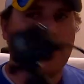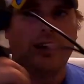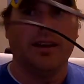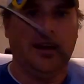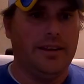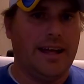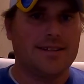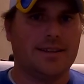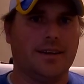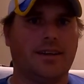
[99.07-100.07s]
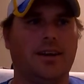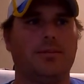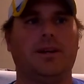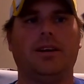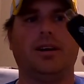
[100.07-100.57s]
and that's gonna
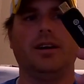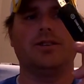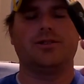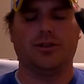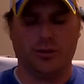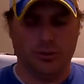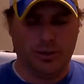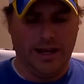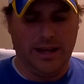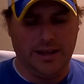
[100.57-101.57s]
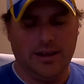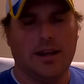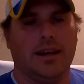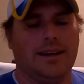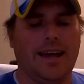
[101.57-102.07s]
come here to a
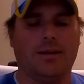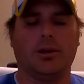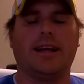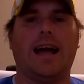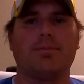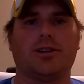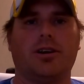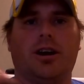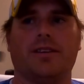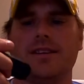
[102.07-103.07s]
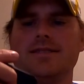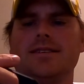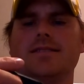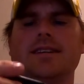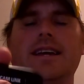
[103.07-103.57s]
camera capture card. This is a